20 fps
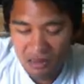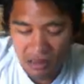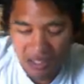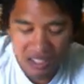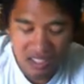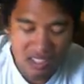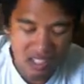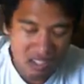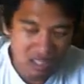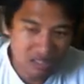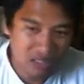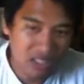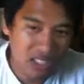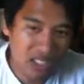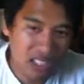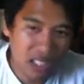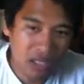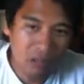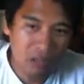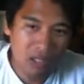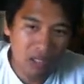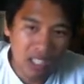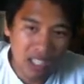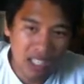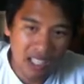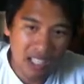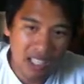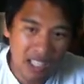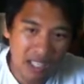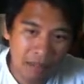seem like a UFC caliber
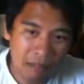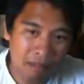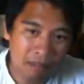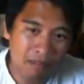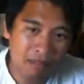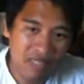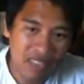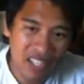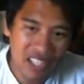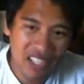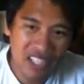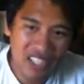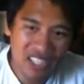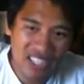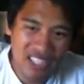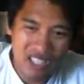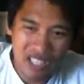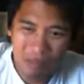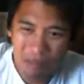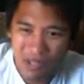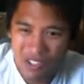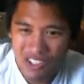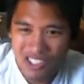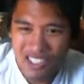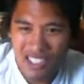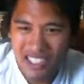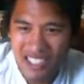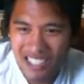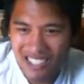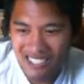guy. He's not
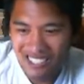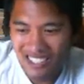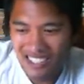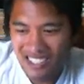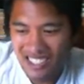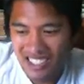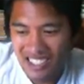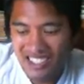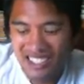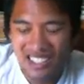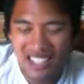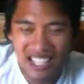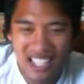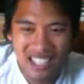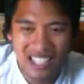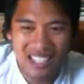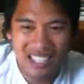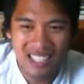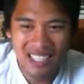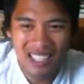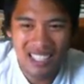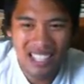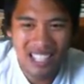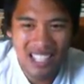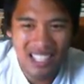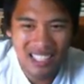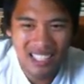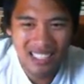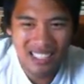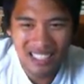particularly athletic.
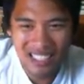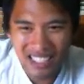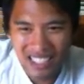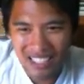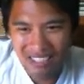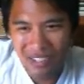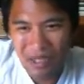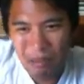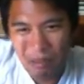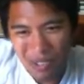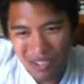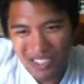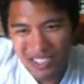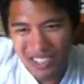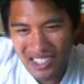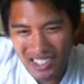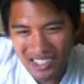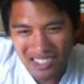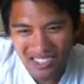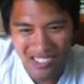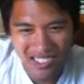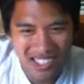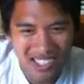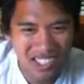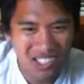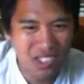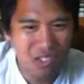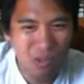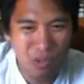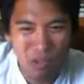Doesn't have a
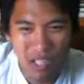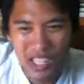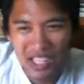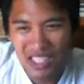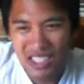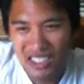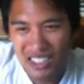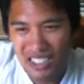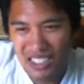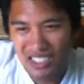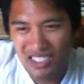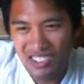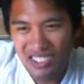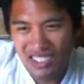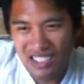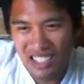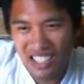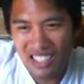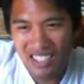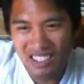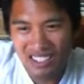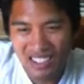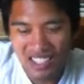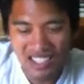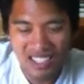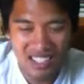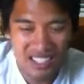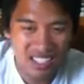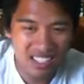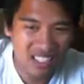particularly great skill set or
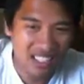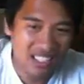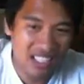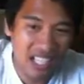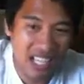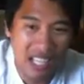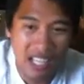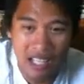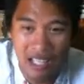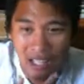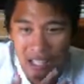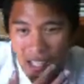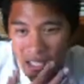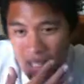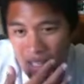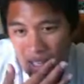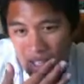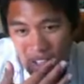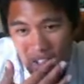anything like that.